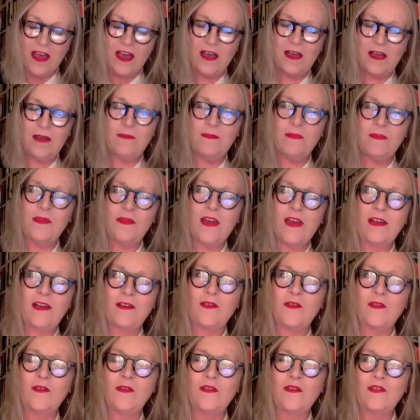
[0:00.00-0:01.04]
Um,
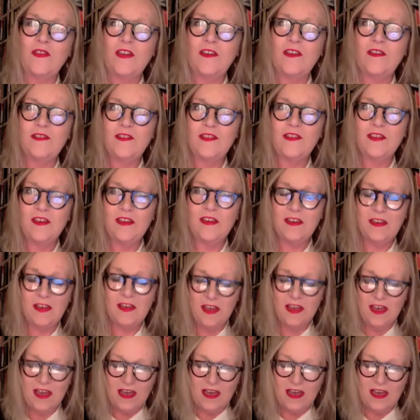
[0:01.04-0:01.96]
thanks also to